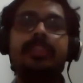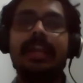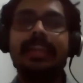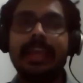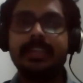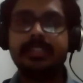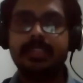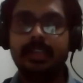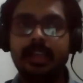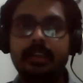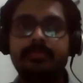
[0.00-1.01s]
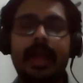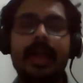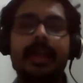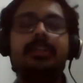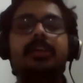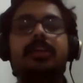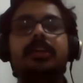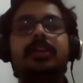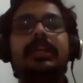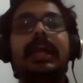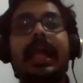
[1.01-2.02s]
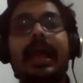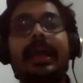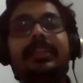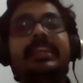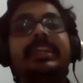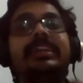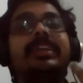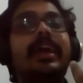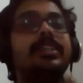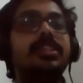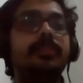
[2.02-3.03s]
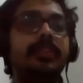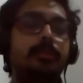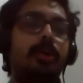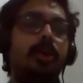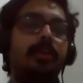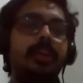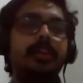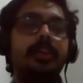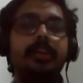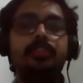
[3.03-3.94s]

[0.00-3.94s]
that external factor and the interaction with the body.